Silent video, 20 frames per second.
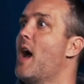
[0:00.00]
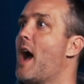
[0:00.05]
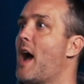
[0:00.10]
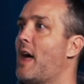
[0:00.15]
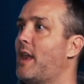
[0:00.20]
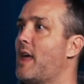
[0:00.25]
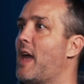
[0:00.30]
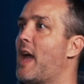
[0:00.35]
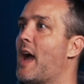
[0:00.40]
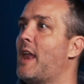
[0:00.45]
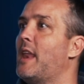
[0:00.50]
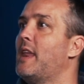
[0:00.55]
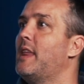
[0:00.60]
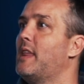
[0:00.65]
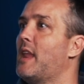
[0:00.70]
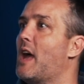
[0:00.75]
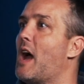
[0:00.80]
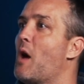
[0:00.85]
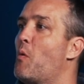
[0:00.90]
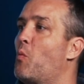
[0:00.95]
And
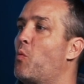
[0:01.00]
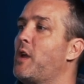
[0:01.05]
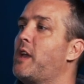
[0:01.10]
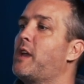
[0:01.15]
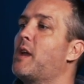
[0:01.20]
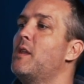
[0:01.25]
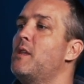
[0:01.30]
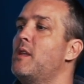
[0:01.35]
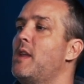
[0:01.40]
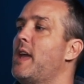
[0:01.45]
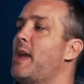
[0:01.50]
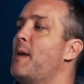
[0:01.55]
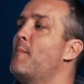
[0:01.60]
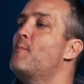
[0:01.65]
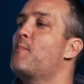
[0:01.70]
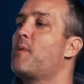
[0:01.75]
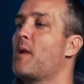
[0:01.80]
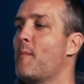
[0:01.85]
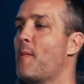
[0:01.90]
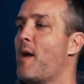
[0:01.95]
we can
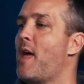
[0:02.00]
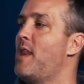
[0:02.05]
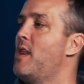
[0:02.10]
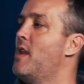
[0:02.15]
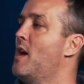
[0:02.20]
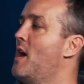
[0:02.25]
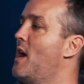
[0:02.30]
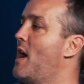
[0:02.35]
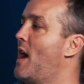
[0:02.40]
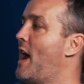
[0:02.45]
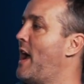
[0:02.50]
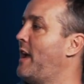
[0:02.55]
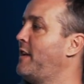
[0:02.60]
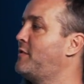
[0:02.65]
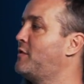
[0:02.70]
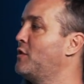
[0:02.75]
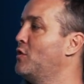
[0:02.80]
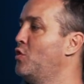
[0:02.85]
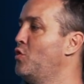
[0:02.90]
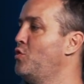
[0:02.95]
implement a
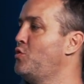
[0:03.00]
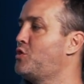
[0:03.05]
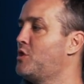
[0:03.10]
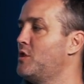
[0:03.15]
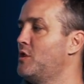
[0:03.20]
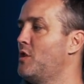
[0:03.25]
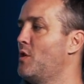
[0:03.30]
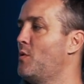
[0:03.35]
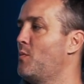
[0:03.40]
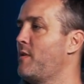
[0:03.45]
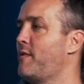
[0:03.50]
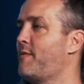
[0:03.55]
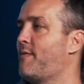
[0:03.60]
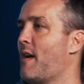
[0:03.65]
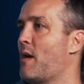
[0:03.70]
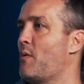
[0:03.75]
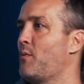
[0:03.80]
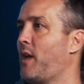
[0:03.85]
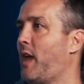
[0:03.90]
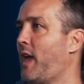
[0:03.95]
solution that we
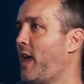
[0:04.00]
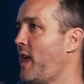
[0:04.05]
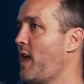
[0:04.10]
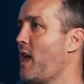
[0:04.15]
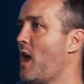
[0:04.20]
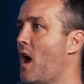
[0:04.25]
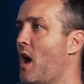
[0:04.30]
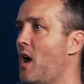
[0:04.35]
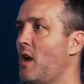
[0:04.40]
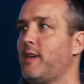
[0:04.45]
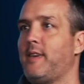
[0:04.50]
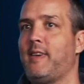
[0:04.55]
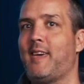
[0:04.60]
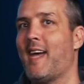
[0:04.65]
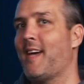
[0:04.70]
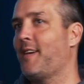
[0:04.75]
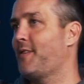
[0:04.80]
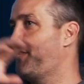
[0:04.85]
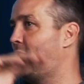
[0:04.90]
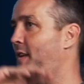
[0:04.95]
found here
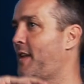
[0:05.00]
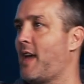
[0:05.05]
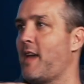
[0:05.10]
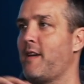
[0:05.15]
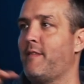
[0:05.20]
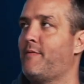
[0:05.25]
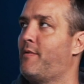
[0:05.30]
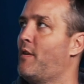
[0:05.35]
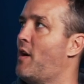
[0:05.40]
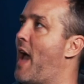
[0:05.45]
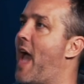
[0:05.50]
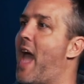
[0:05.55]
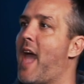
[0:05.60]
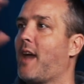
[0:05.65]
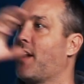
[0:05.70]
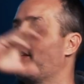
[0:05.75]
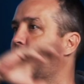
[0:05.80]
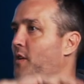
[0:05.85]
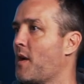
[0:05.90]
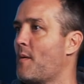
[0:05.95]
yesterday for
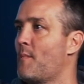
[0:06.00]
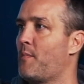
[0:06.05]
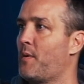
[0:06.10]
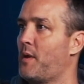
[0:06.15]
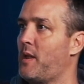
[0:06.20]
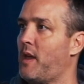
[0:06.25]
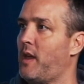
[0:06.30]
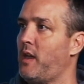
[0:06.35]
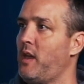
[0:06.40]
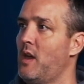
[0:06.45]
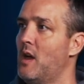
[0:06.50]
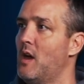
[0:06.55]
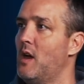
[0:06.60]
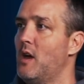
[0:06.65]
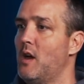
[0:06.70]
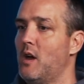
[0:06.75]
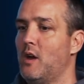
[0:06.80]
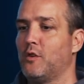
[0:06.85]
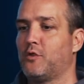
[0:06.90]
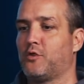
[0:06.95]
X company
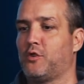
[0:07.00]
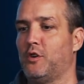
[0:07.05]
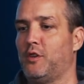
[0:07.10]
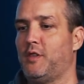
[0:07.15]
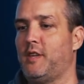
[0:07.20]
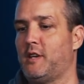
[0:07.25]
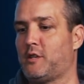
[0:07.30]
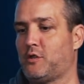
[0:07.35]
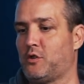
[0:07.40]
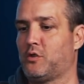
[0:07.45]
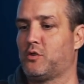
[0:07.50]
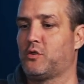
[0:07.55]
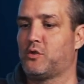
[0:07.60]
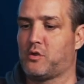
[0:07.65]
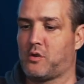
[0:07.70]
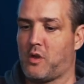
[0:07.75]
to this